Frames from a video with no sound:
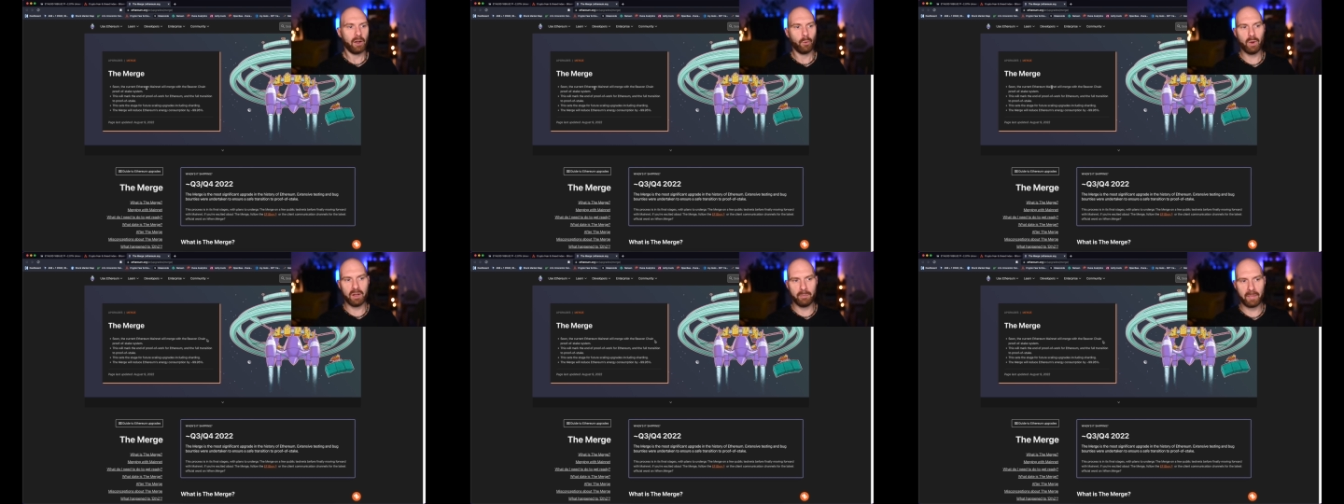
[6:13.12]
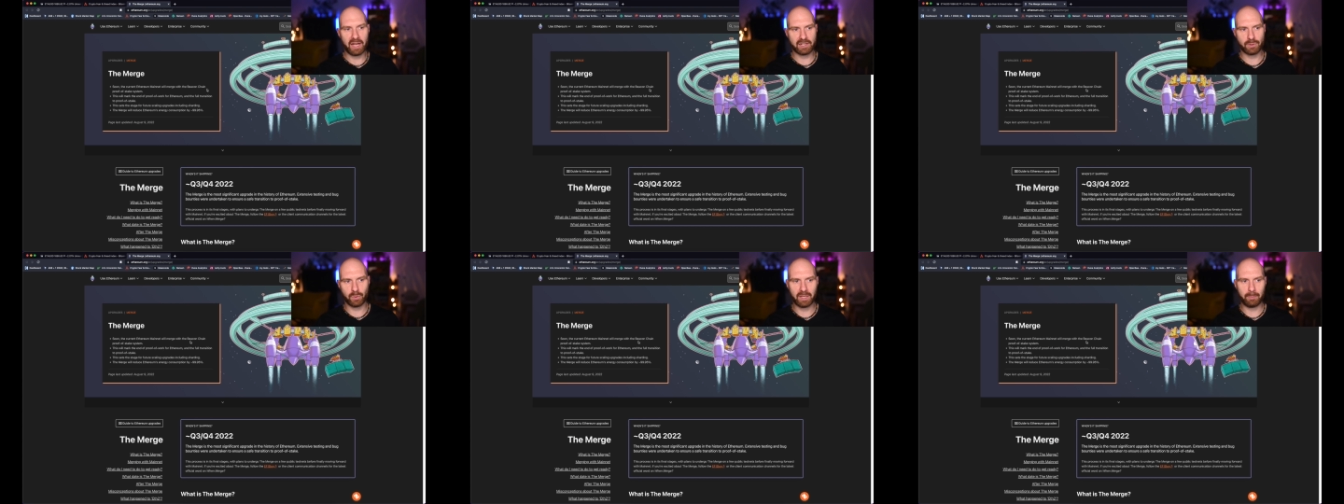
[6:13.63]
will
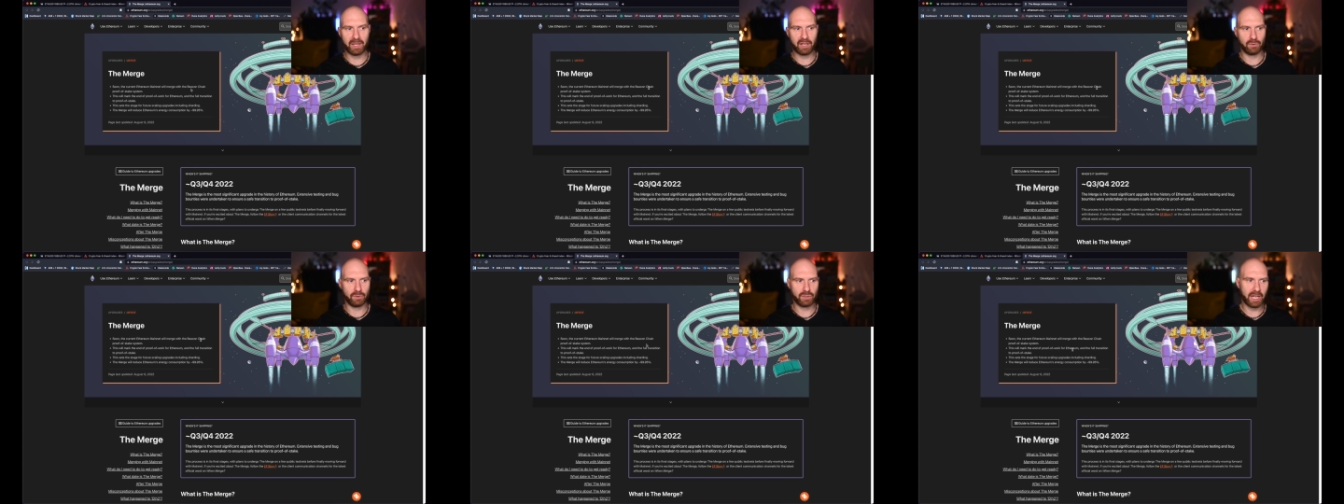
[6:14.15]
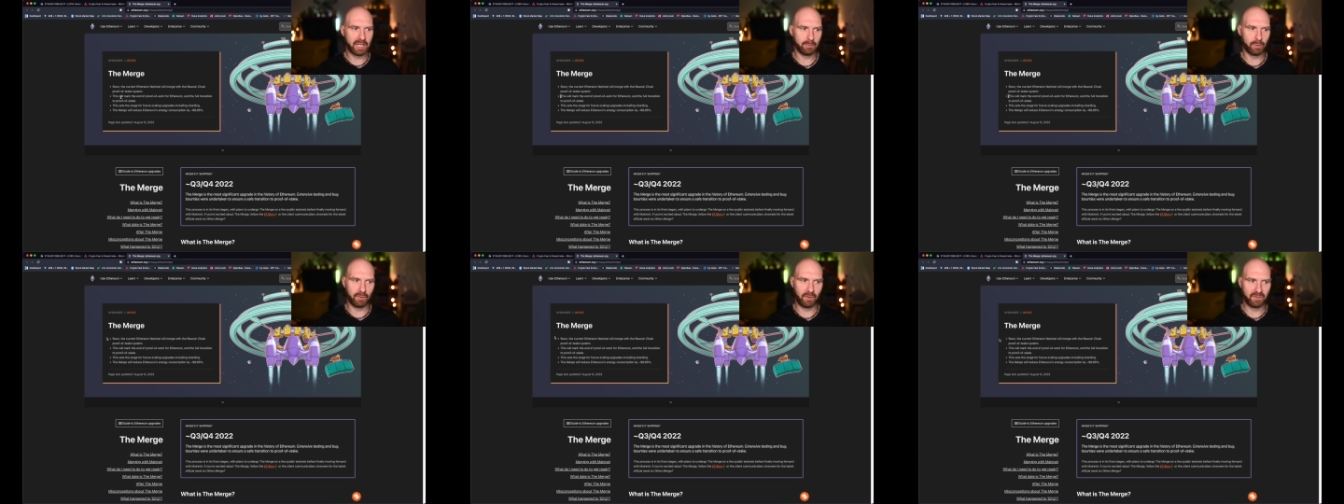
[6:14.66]
merge with the Beacon Chain
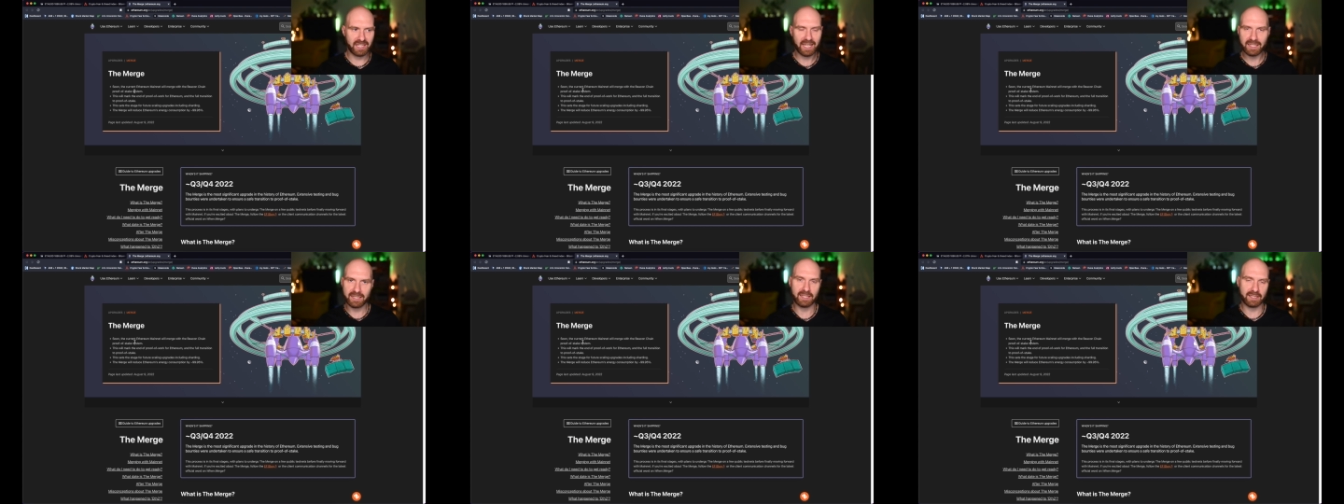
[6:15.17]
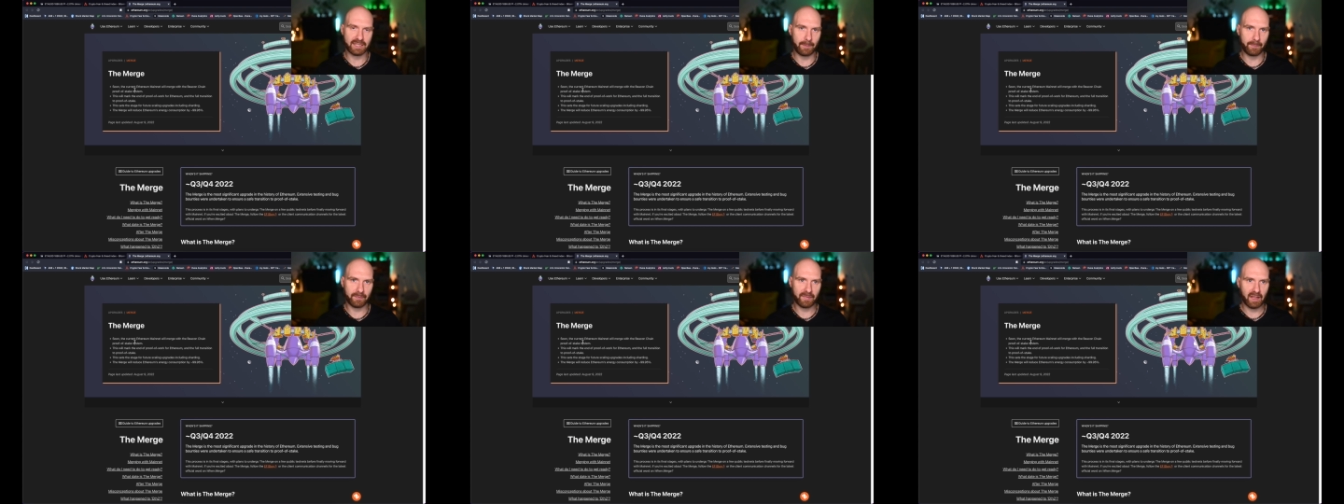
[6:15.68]
proof of stake system.
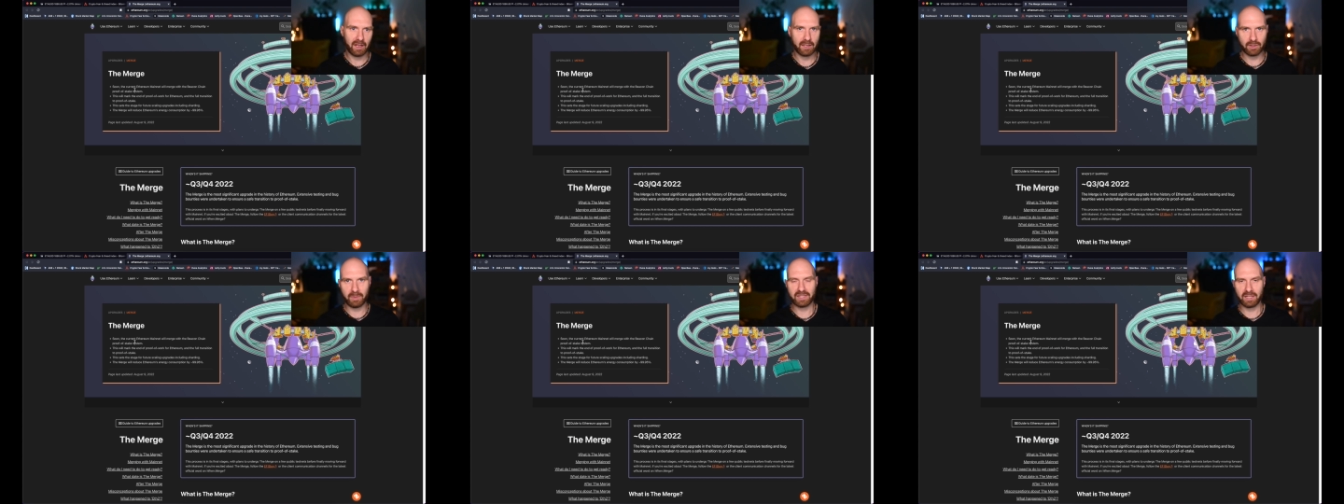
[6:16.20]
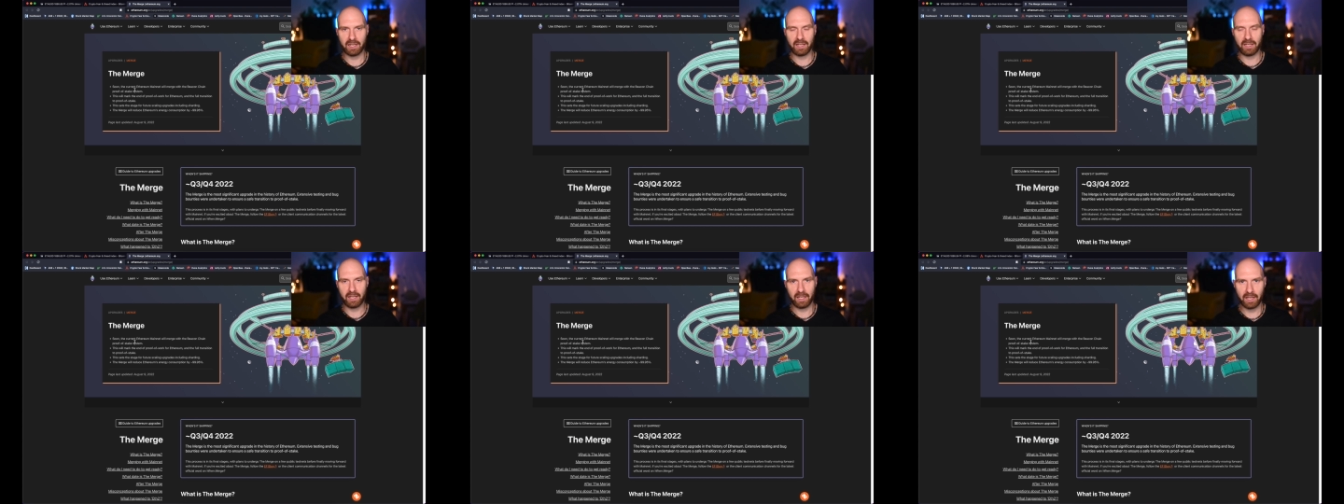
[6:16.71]
So
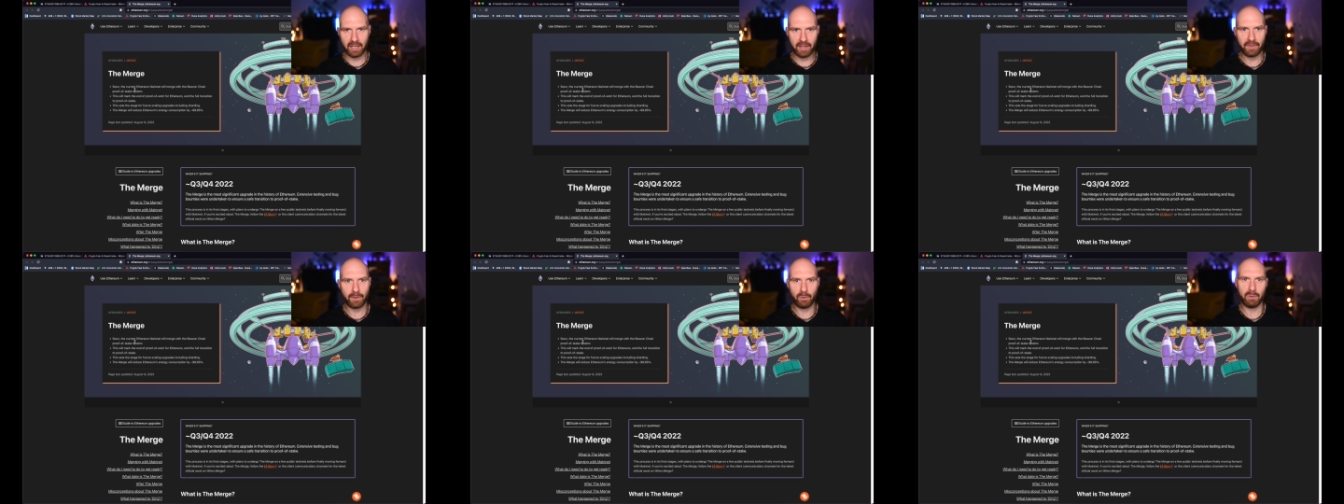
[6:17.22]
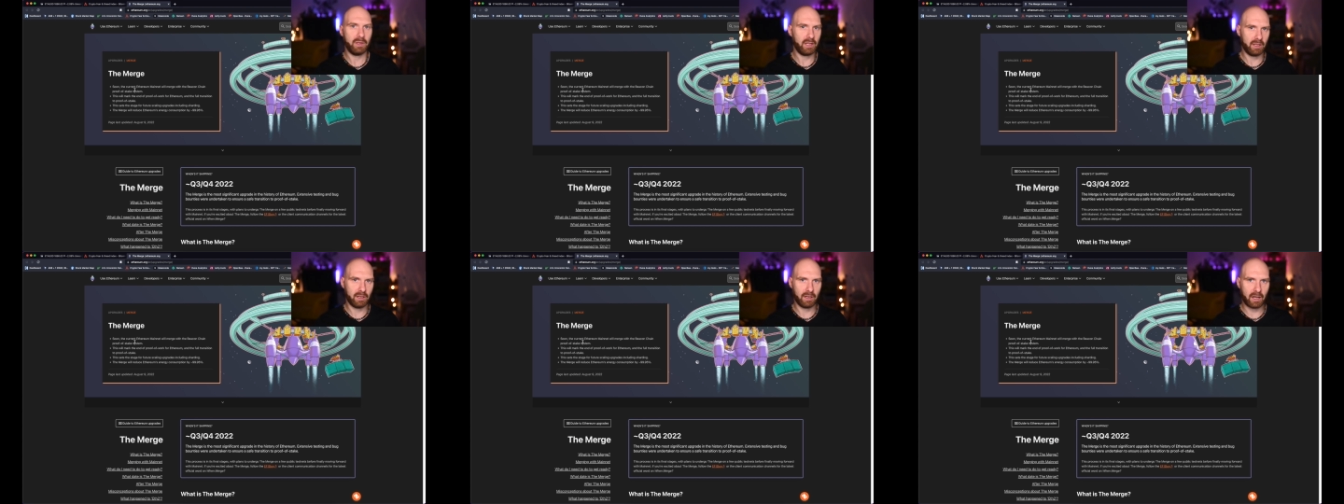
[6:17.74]
basically, ETH will
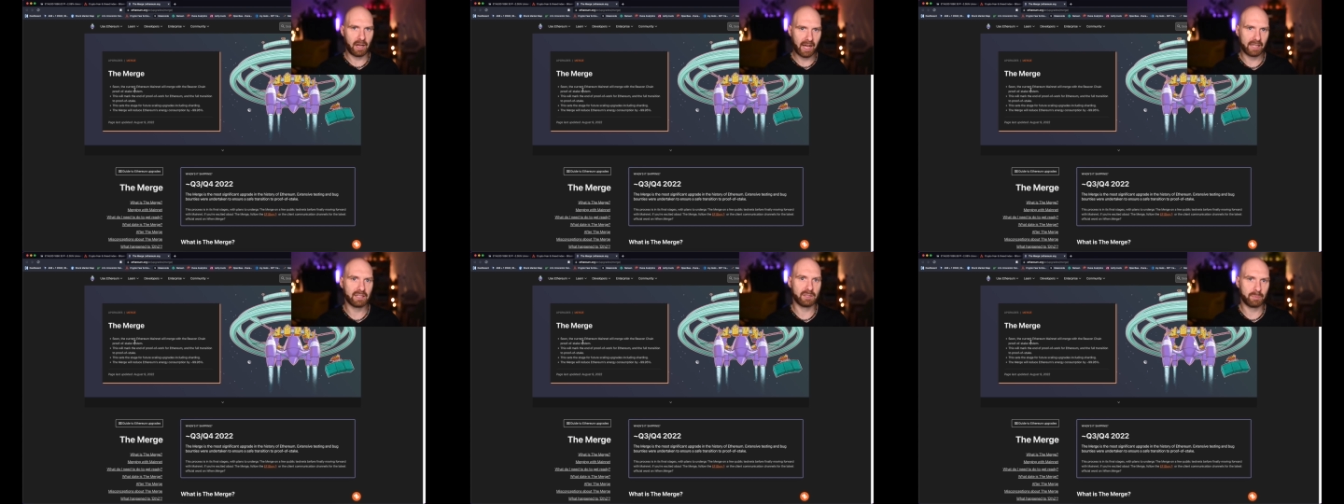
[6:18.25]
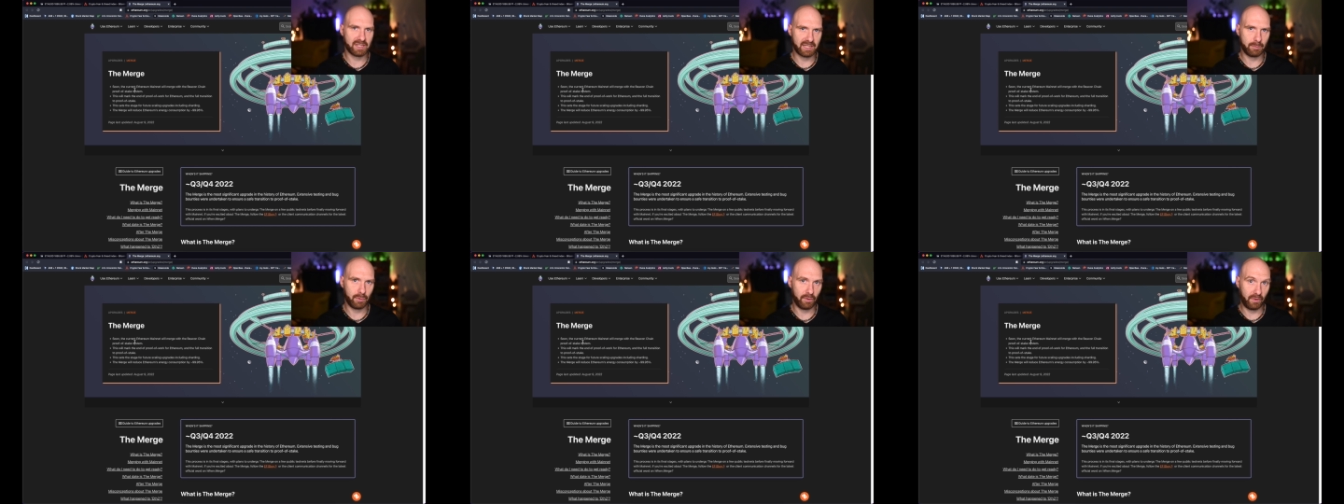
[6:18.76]
be
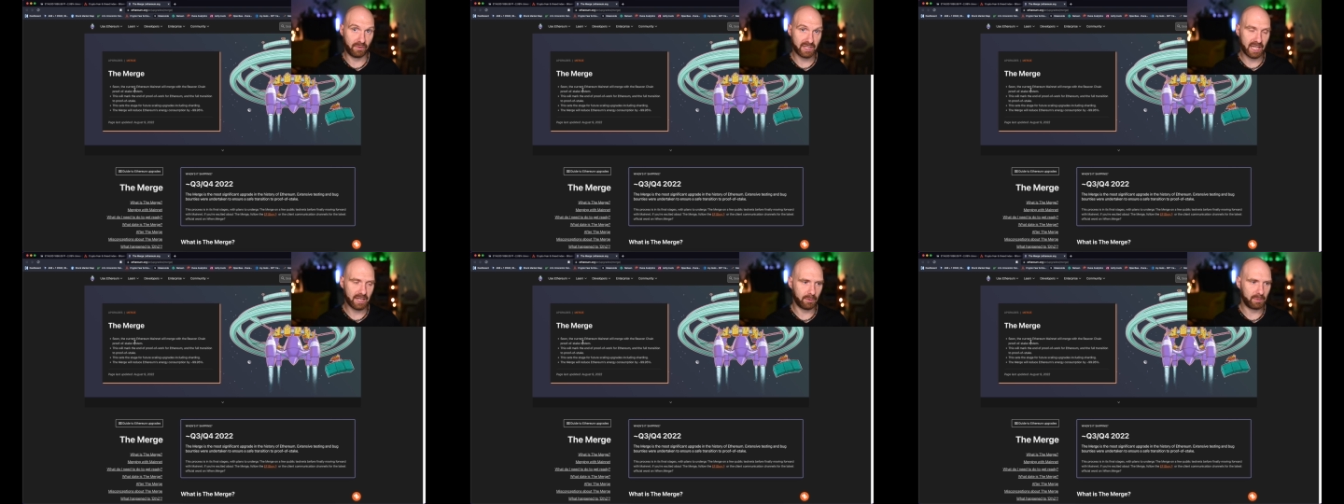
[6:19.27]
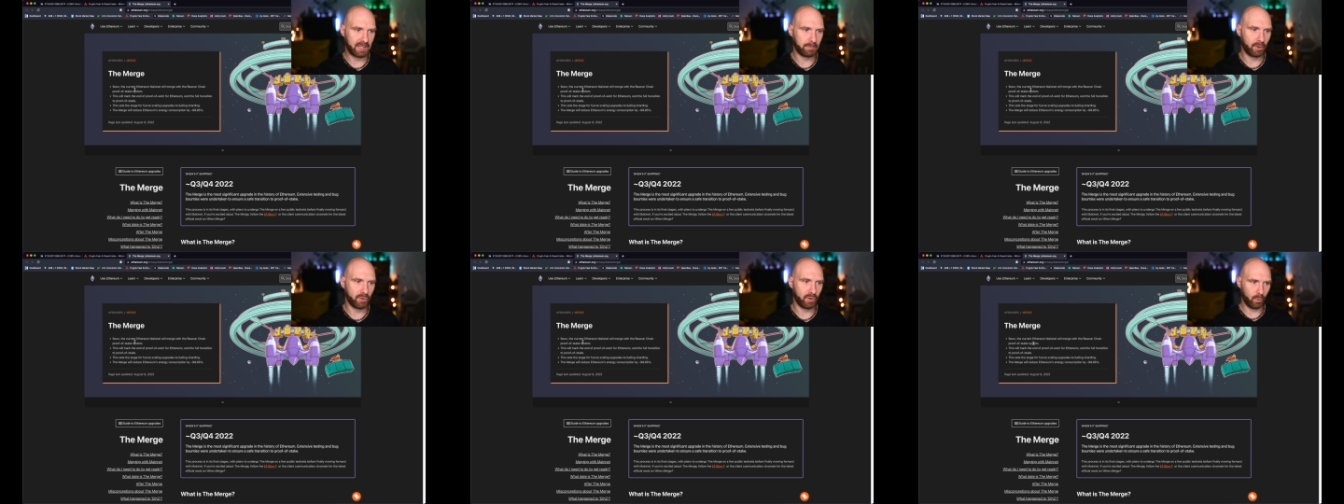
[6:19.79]
100% proof of stake from that
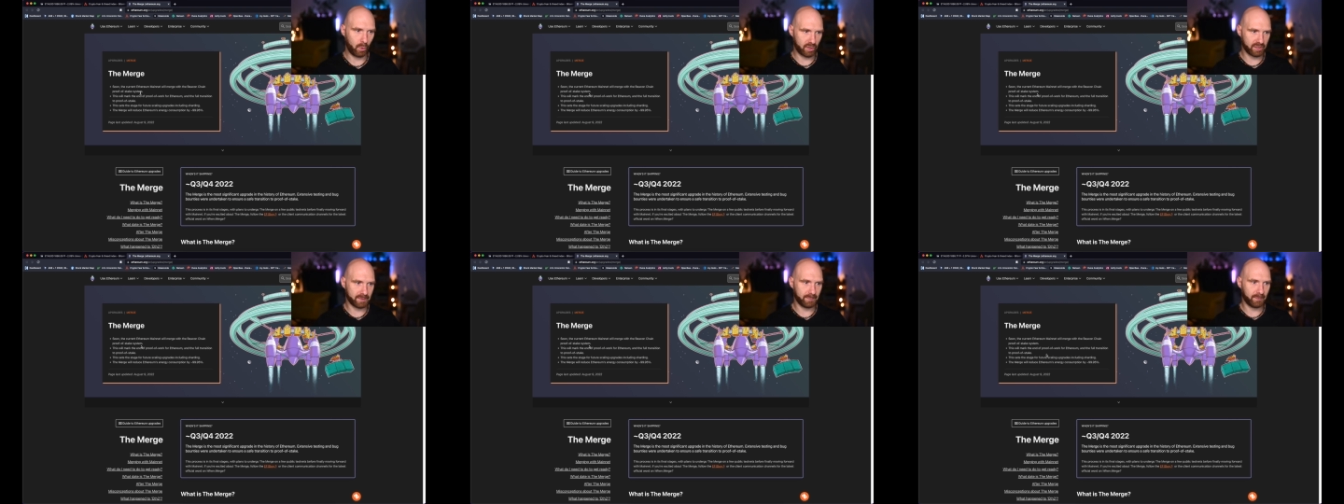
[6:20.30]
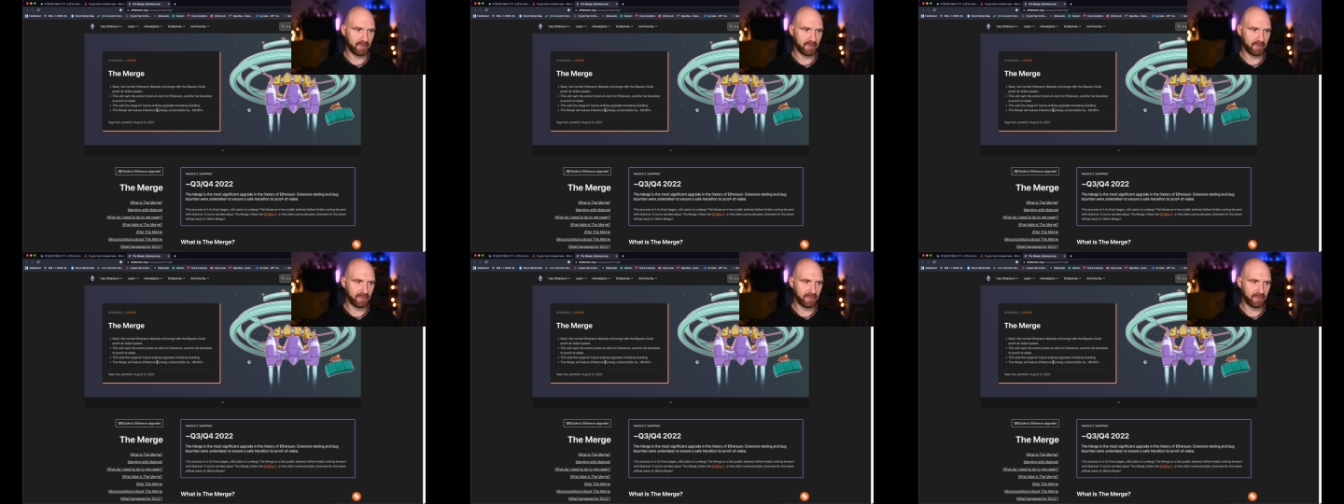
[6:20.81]
point onwards.